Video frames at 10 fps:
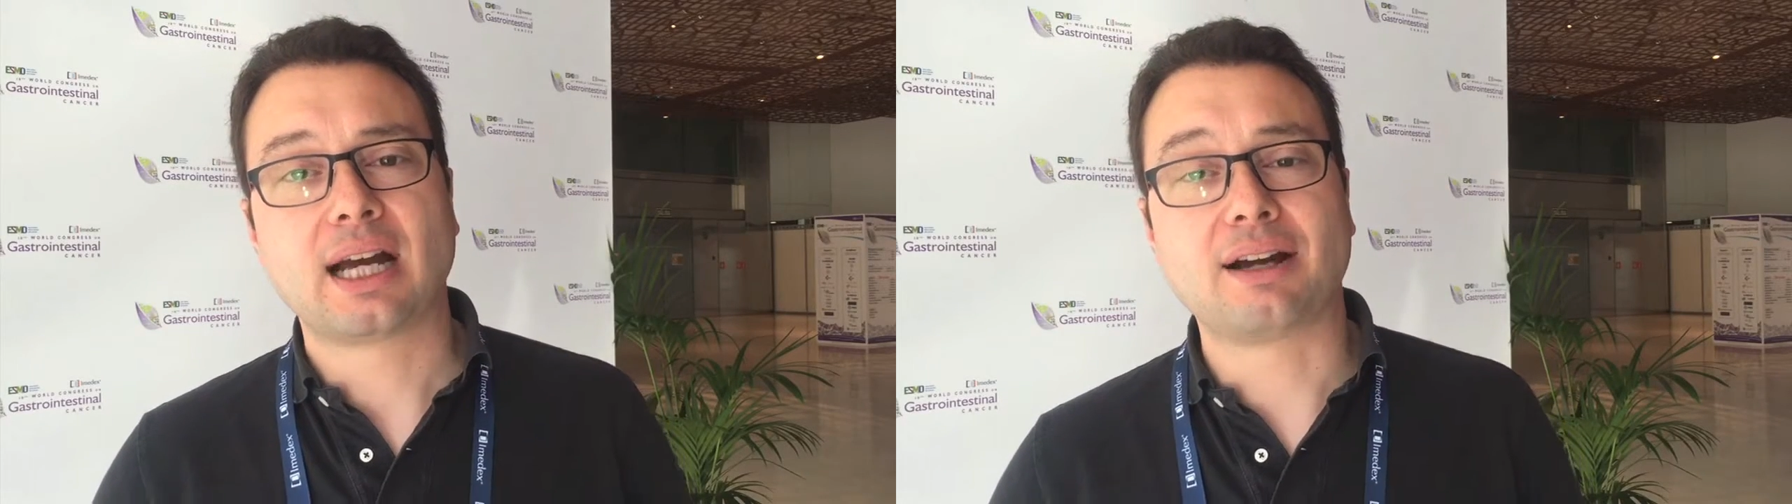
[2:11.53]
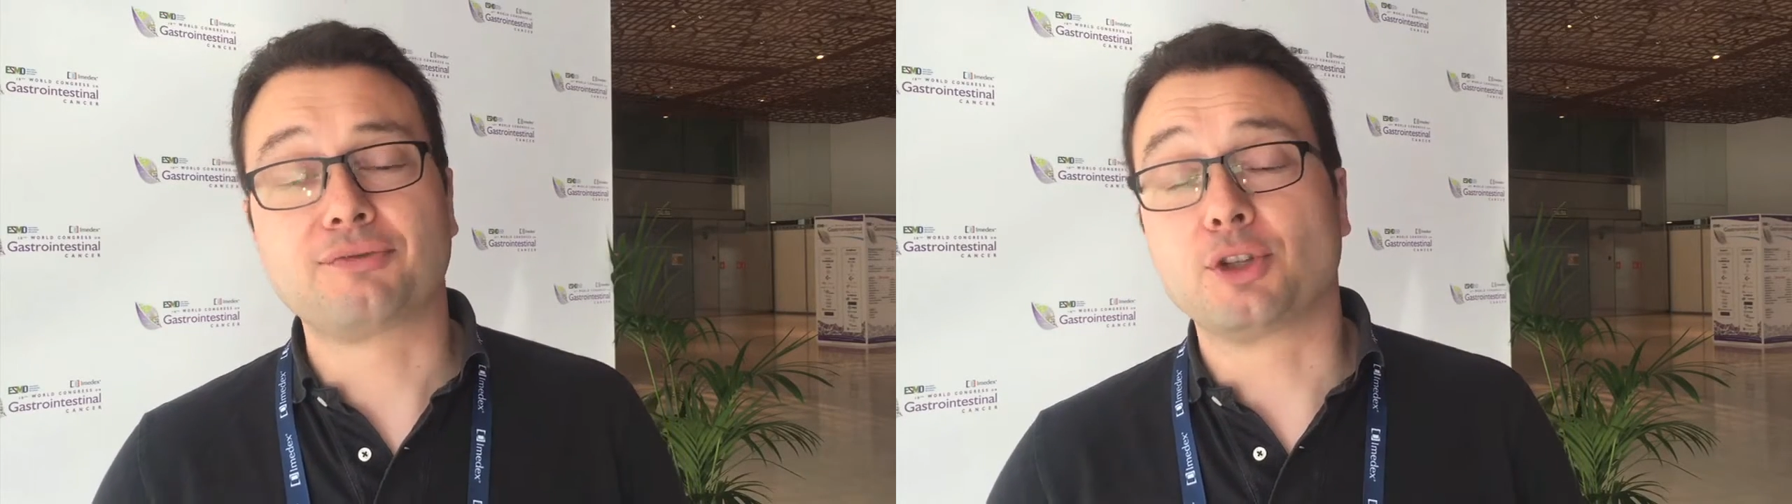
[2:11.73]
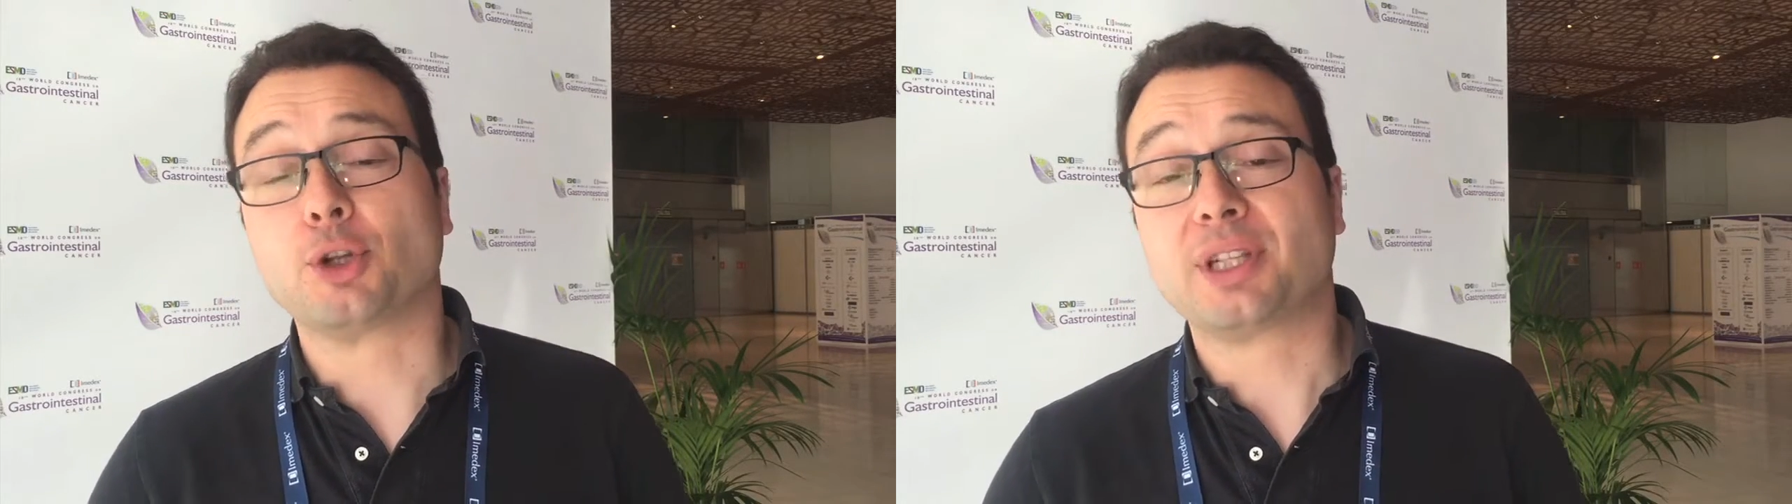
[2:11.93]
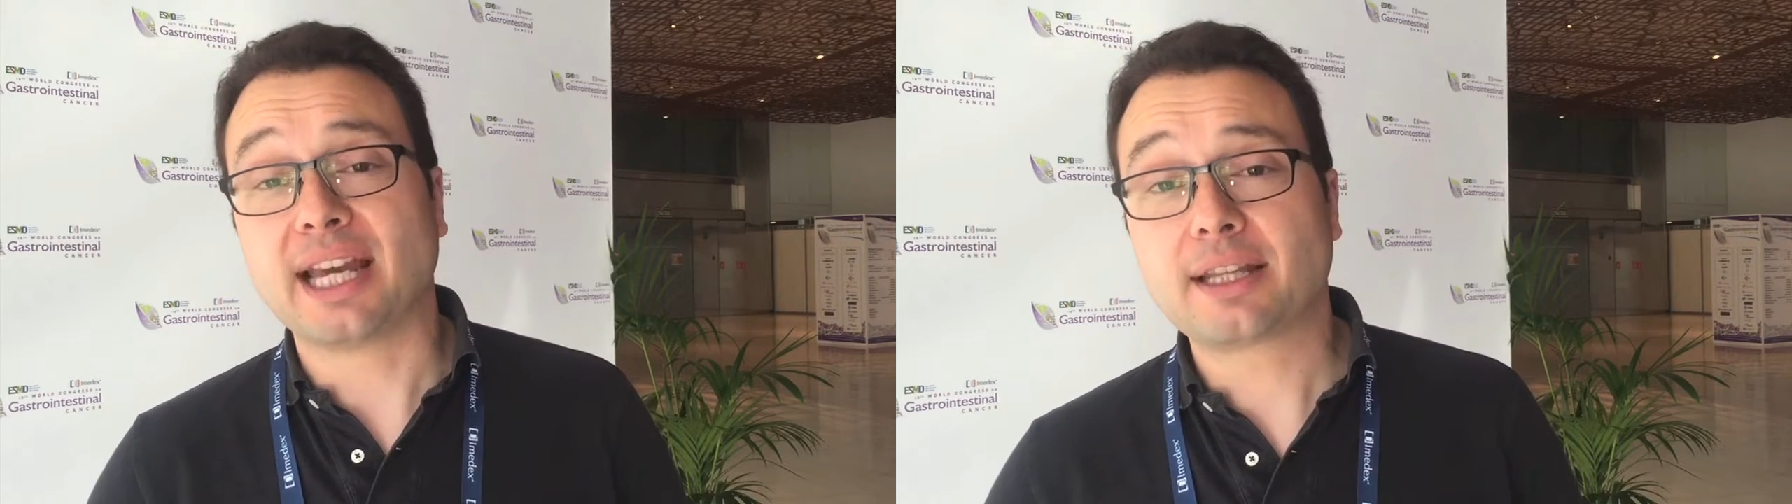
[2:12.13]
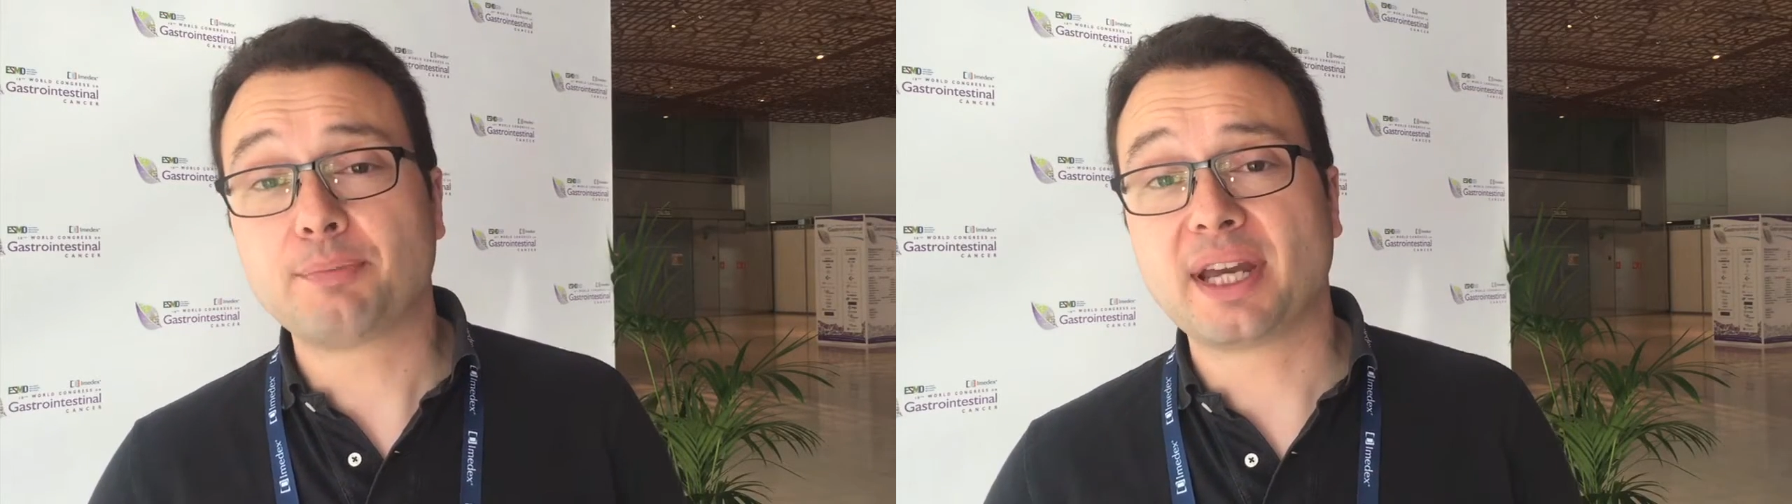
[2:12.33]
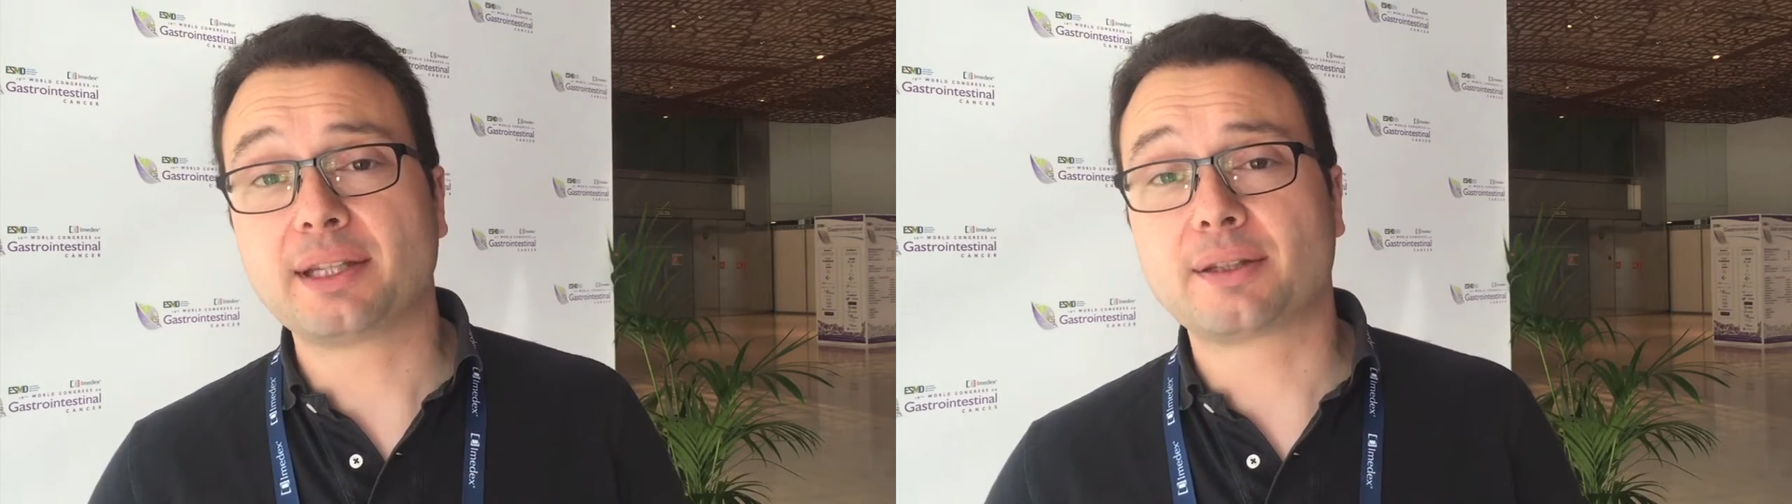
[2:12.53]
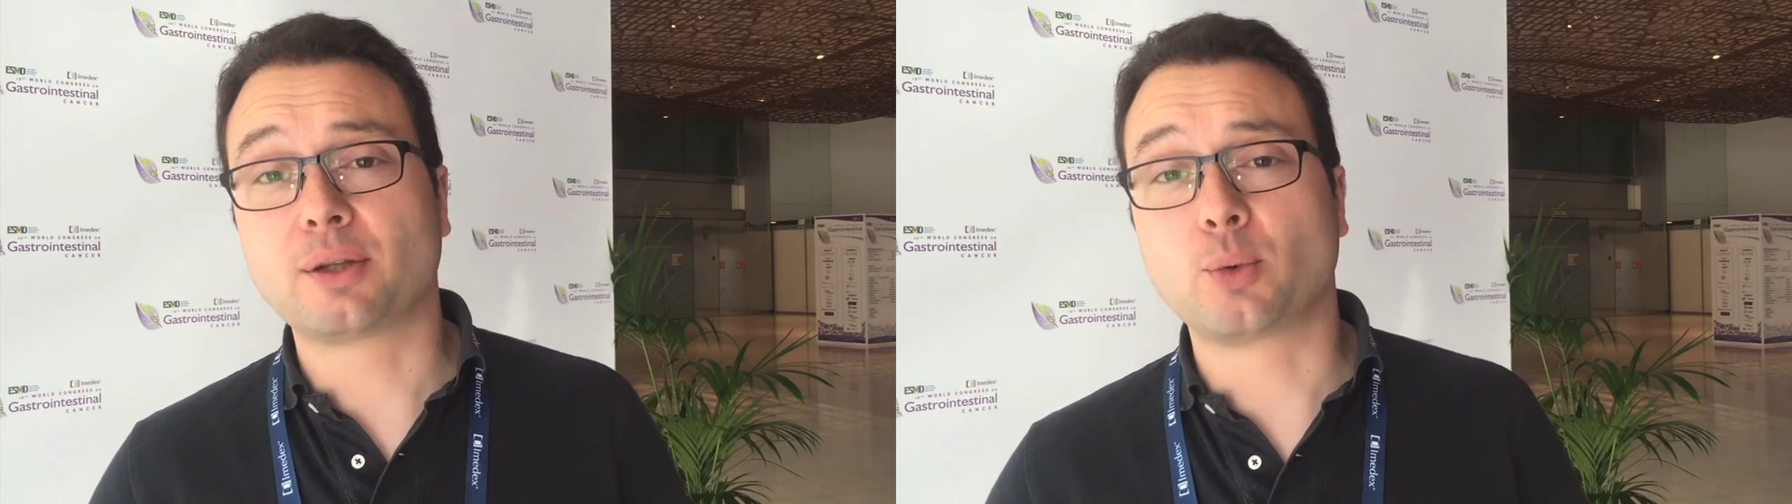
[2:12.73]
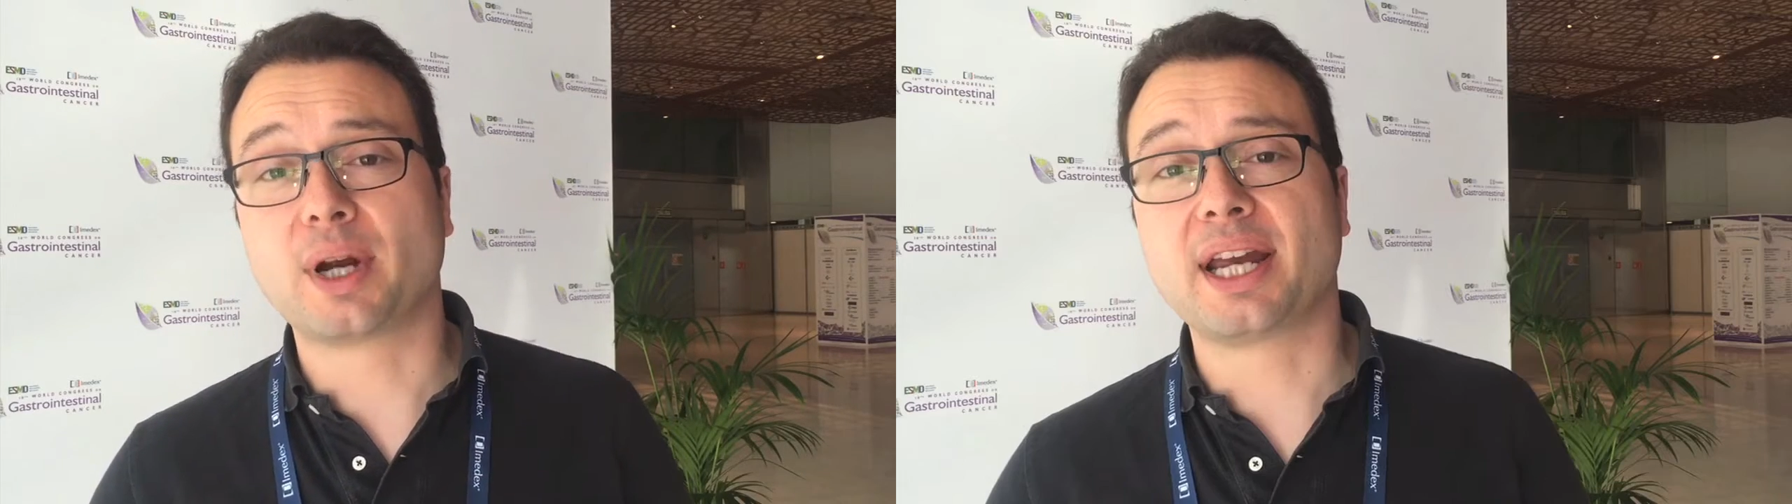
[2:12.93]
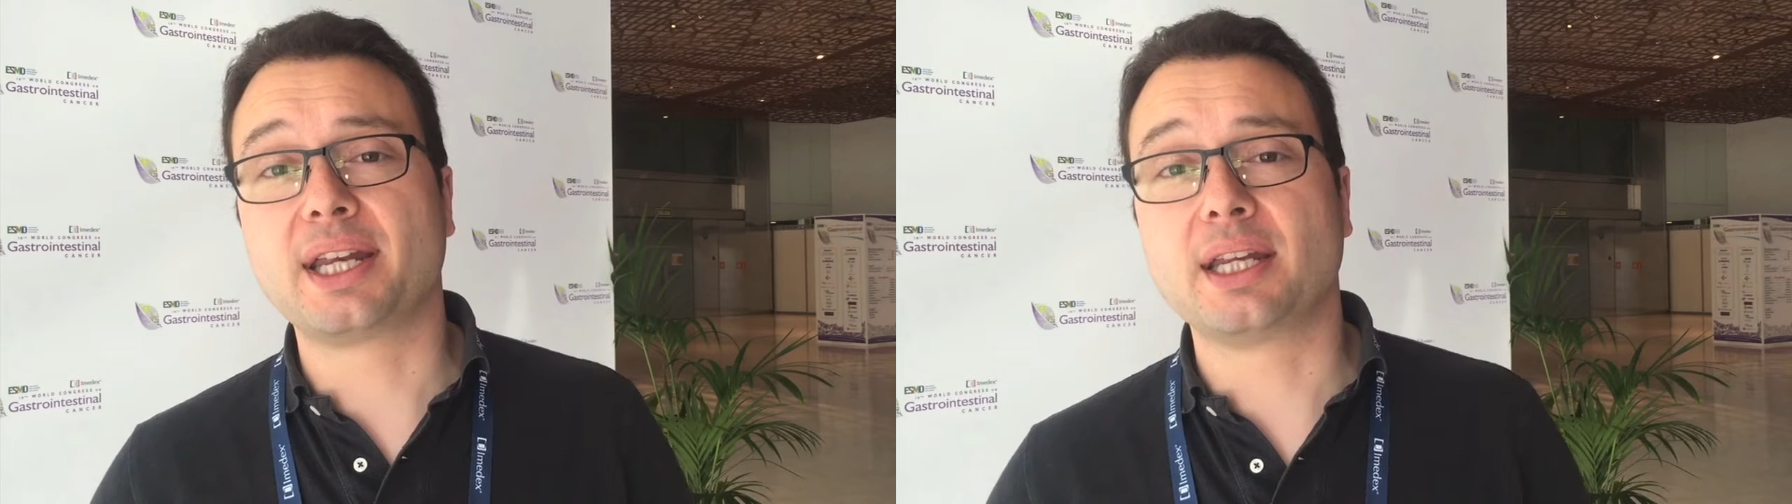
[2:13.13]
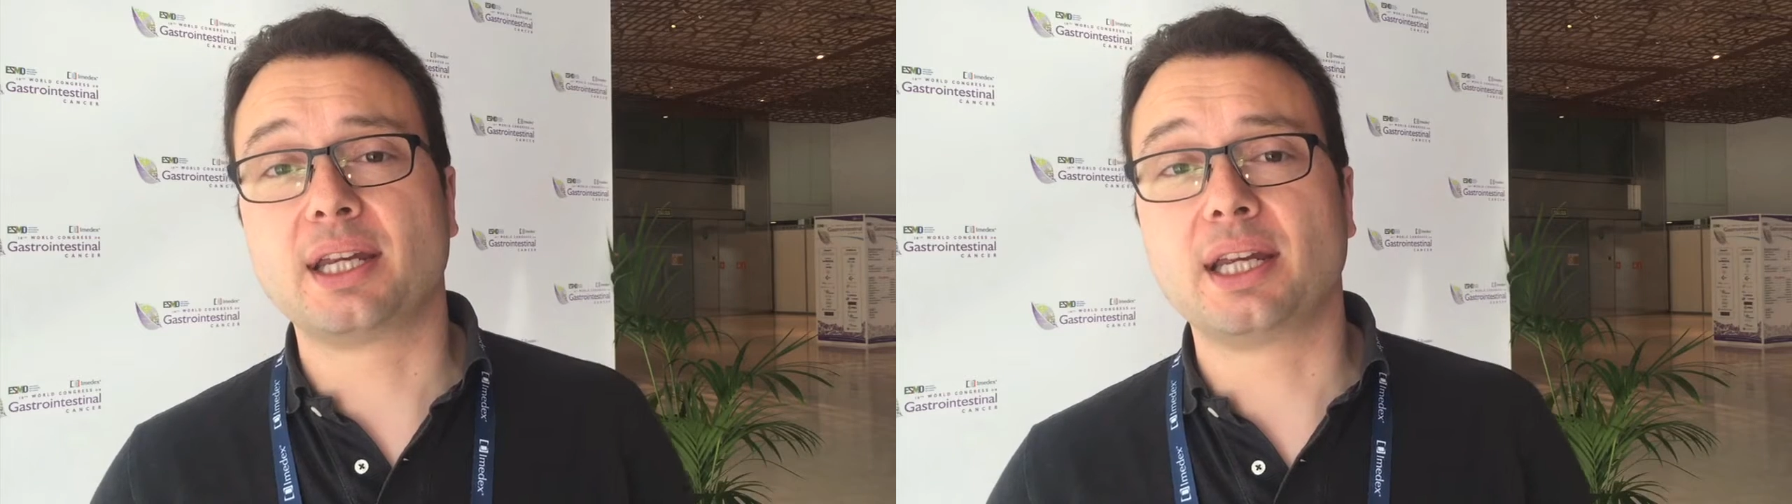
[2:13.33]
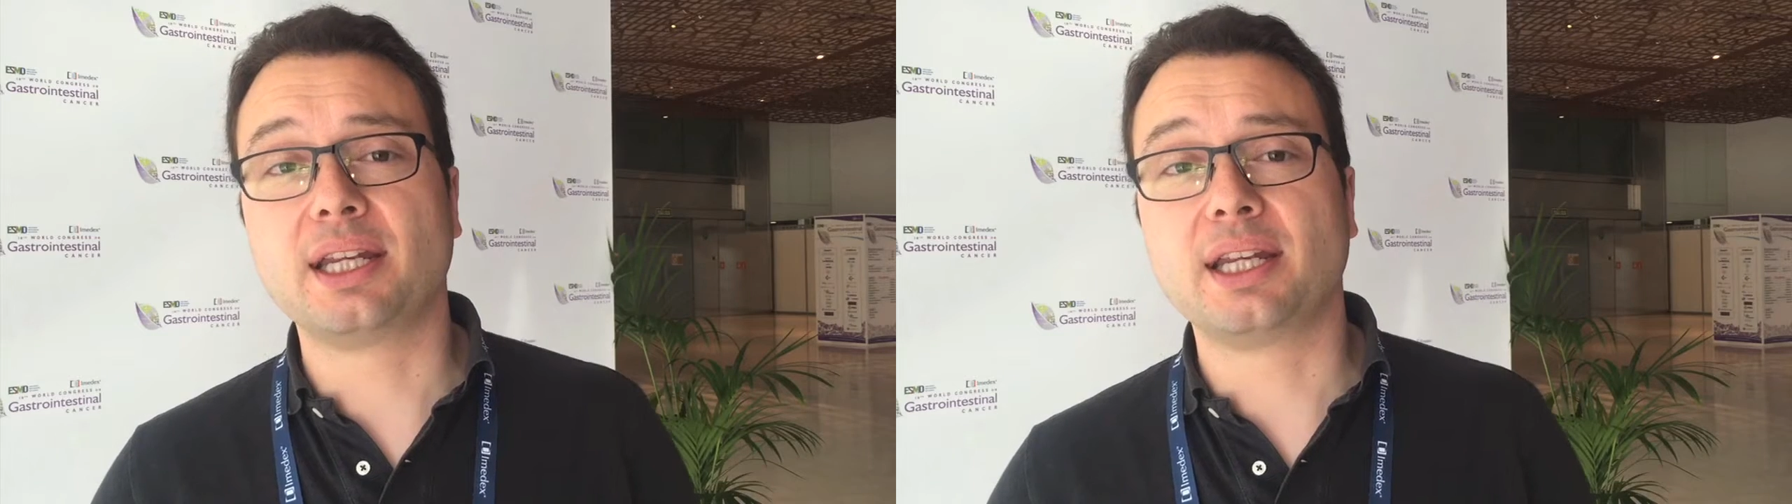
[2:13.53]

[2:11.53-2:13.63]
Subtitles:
have not yet made their way